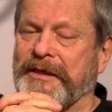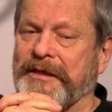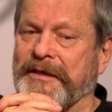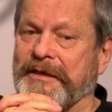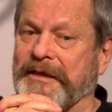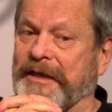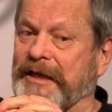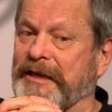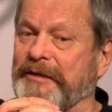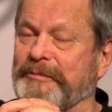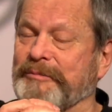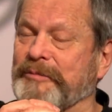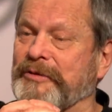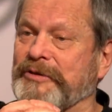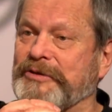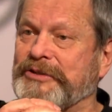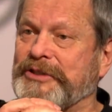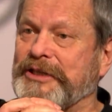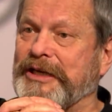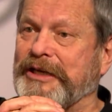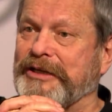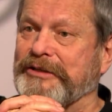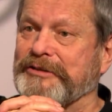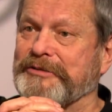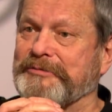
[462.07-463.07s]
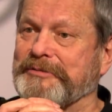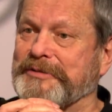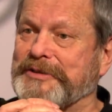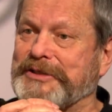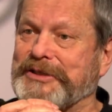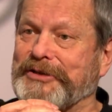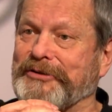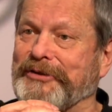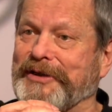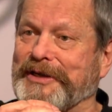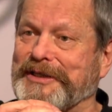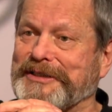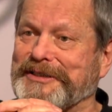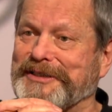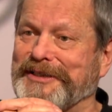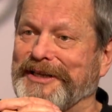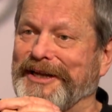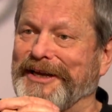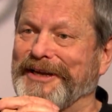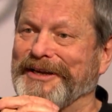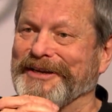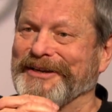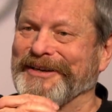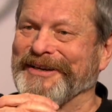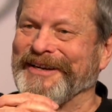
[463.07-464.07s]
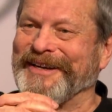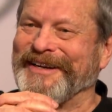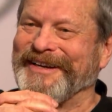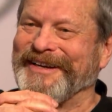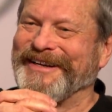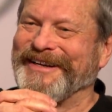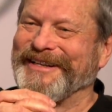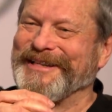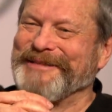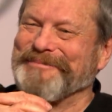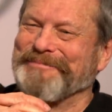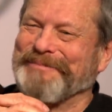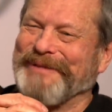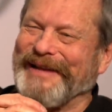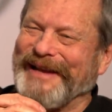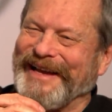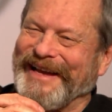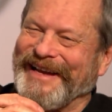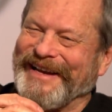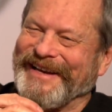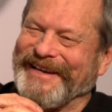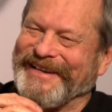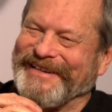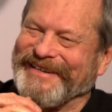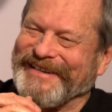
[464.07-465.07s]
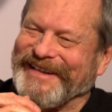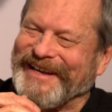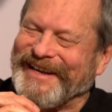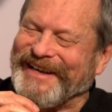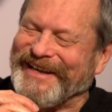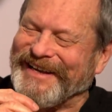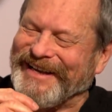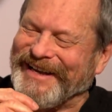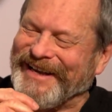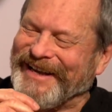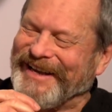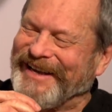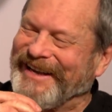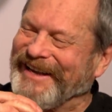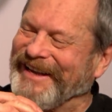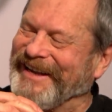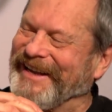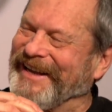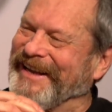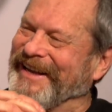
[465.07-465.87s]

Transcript: like Munchausen, was the greatest liar on the planet,